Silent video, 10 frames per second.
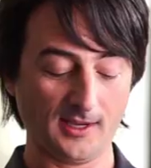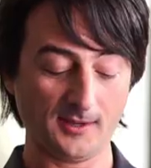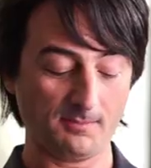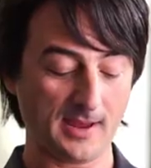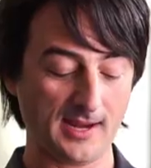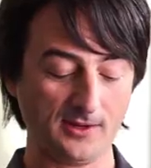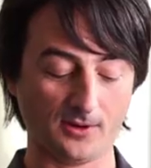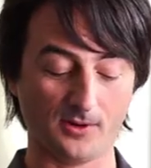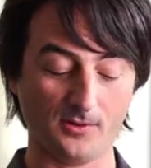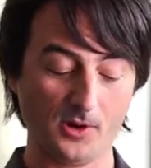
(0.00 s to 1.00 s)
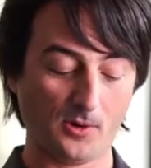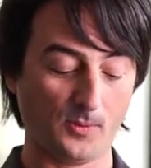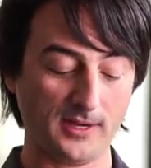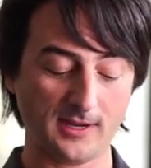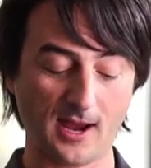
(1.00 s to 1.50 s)
In Mango,
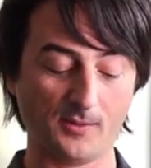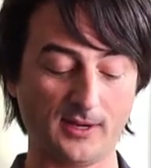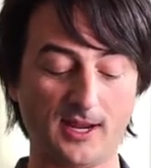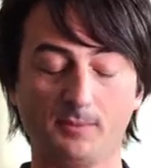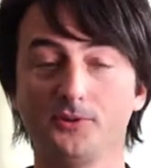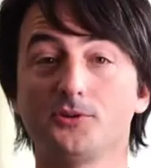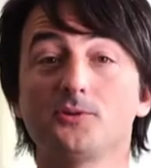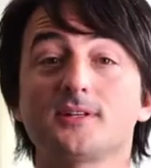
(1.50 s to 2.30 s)
we now enable you